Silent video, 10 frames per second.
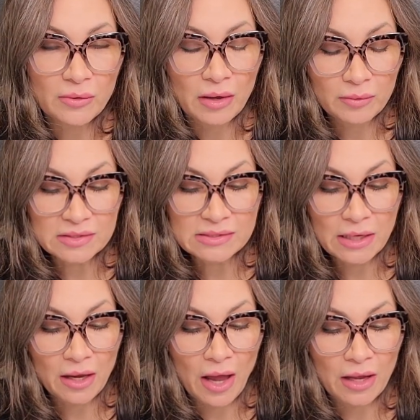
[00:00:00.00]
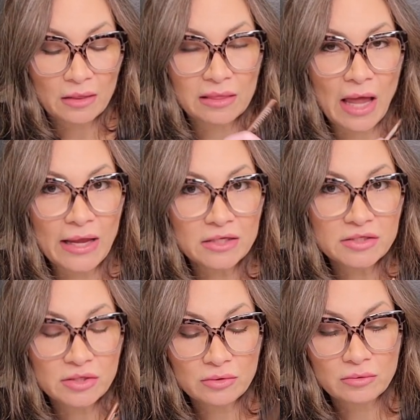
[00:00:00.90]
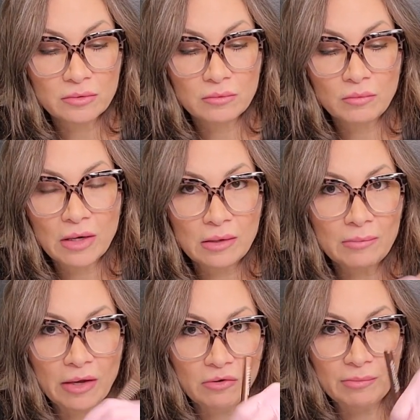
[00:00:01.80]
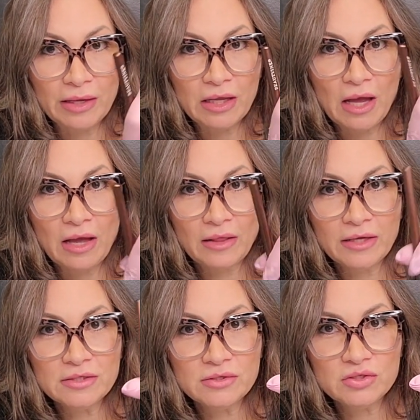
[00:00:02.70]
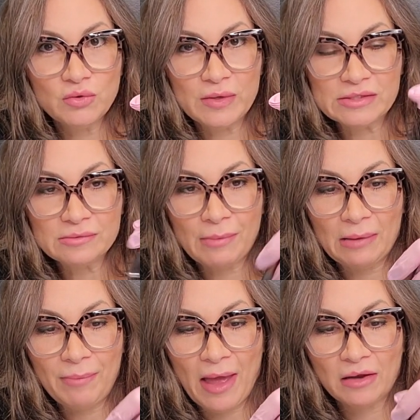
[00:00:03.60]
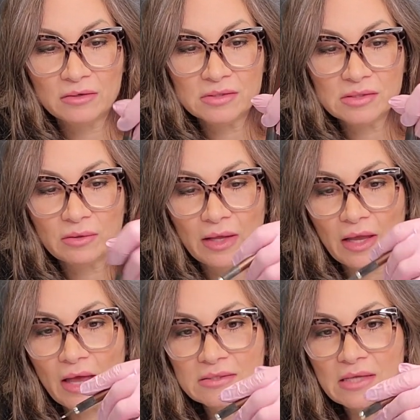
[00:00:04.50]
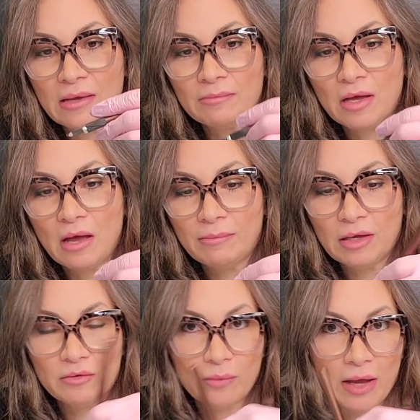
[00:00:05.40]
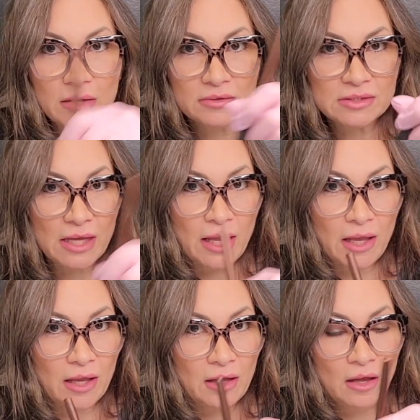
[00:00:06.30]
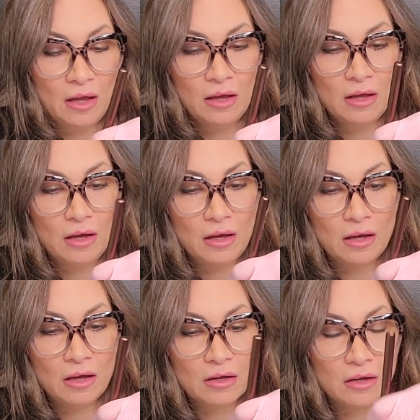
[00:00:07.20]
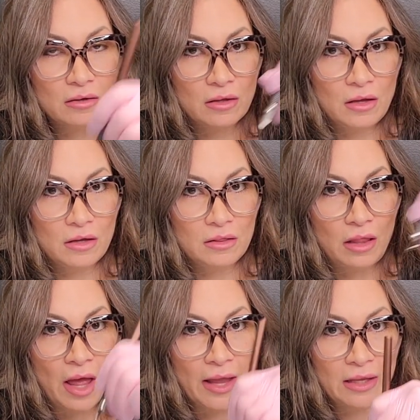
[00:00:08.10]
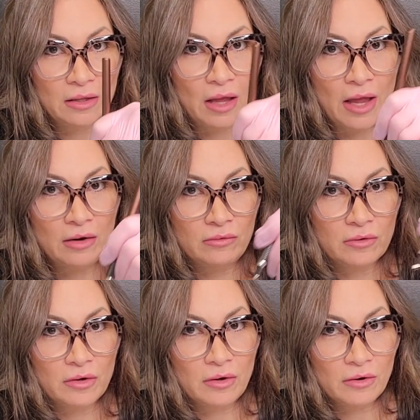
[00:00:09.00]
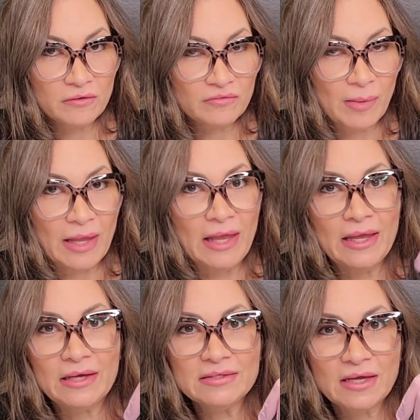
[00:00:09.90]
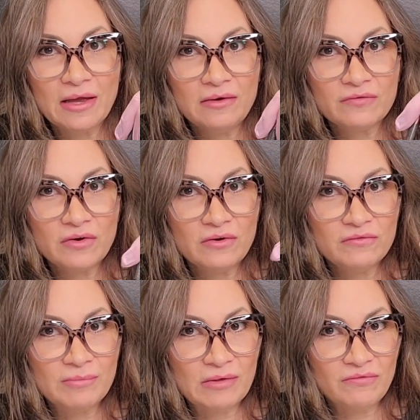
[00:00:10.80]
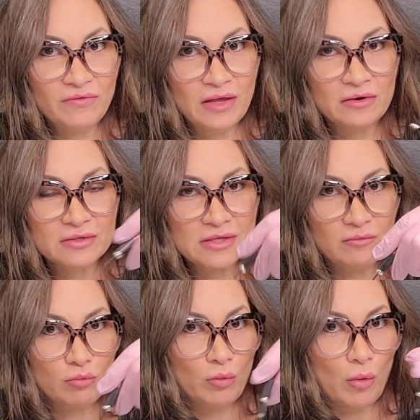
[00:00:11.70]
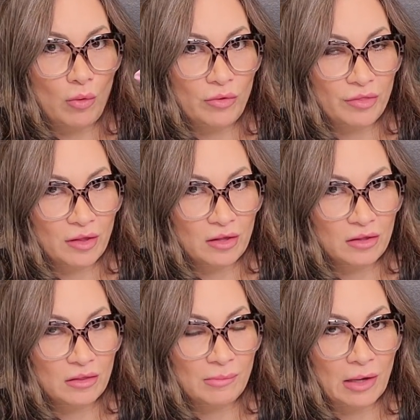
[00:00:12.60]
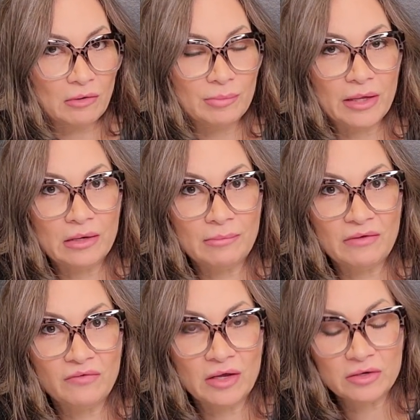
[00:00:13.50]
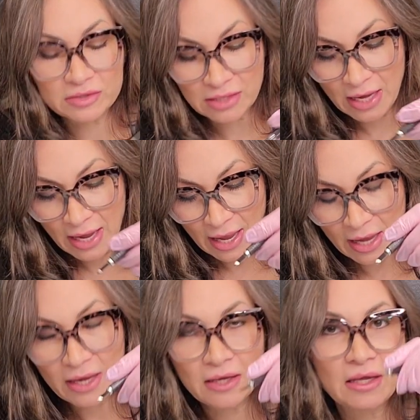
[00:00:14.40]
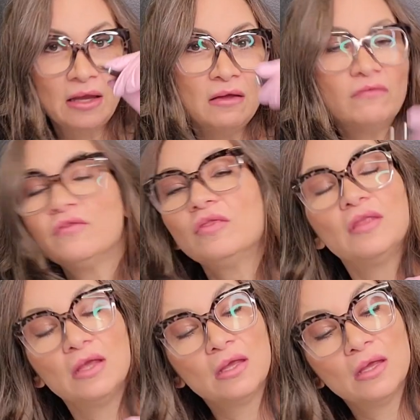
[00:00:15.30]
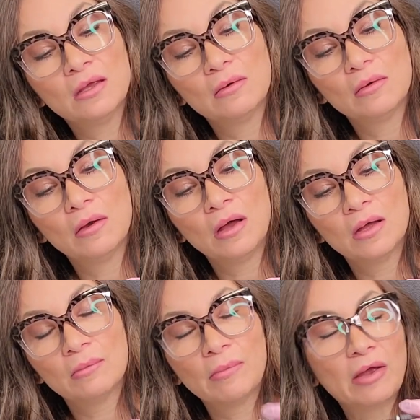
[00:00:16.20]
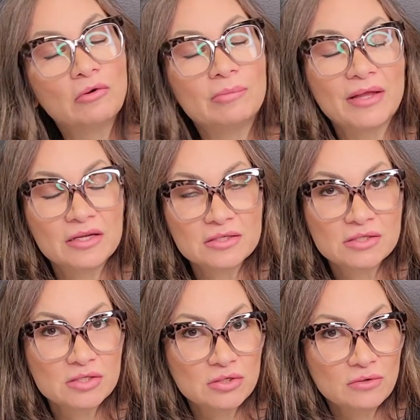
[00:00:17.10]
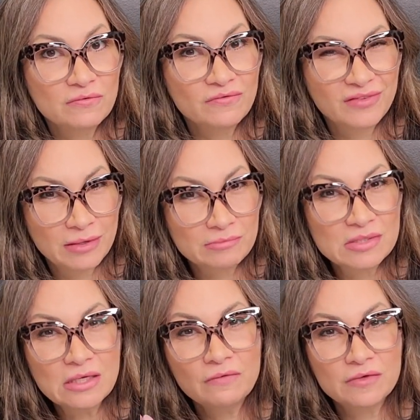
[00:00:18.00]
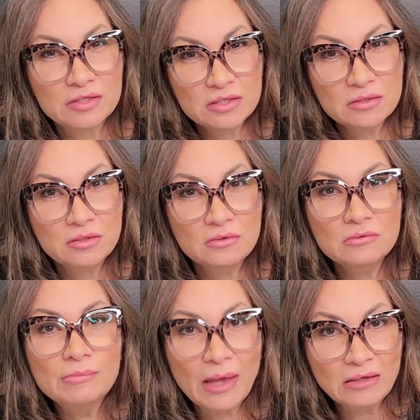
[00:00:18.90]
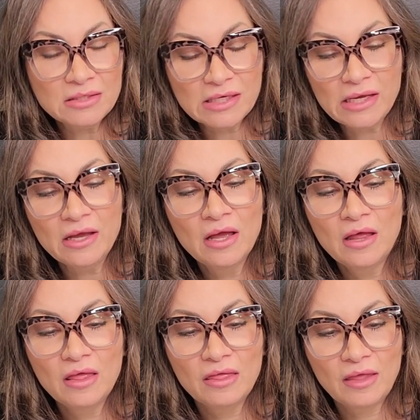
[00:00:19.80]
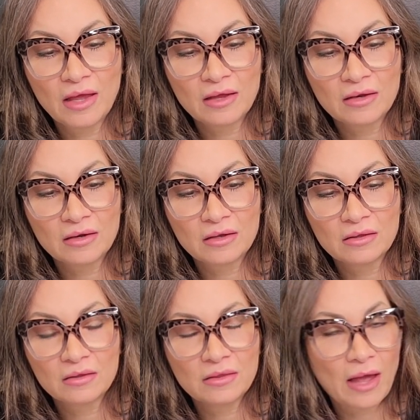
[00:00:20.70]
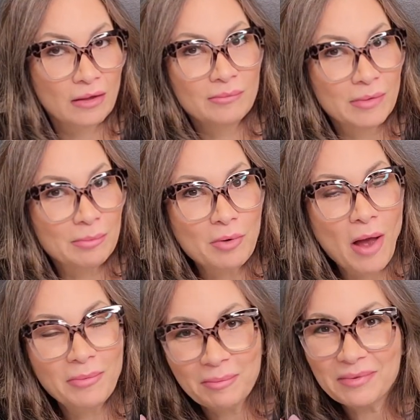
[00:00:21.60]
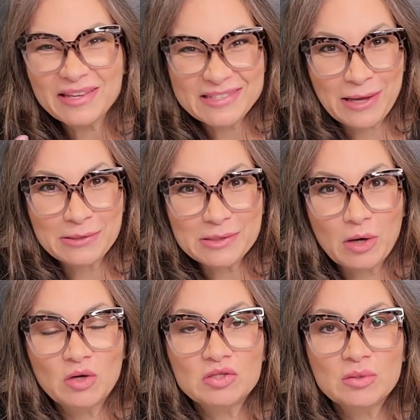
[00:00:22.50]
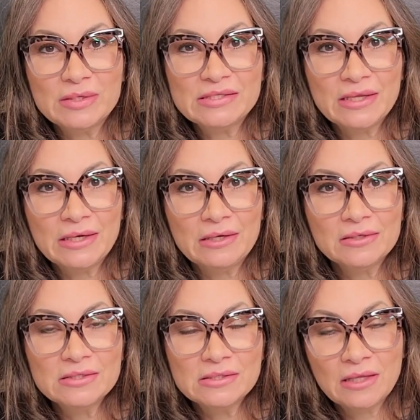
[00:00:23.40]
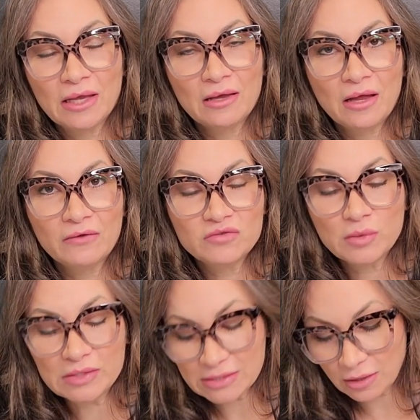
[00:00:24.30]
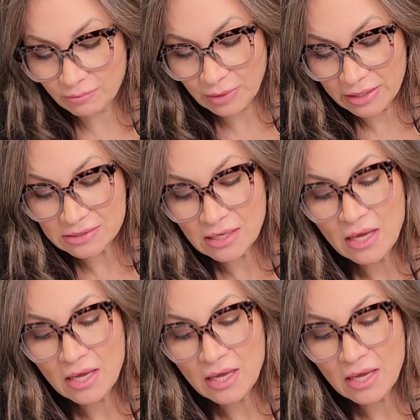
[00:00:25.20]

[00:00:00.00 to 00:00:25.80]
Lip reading: will say, I like to, when I'm microblading, I like to twist my pen. So like as I'm coming around a, a line, I don't curve my hand, I kind of curve my fingers. I roll the microblade in my fingers. And if the microblade is too flimsy, if it's too bendy, then that can be a problem because now you're starting to twist the needles and they kind of twist out of place.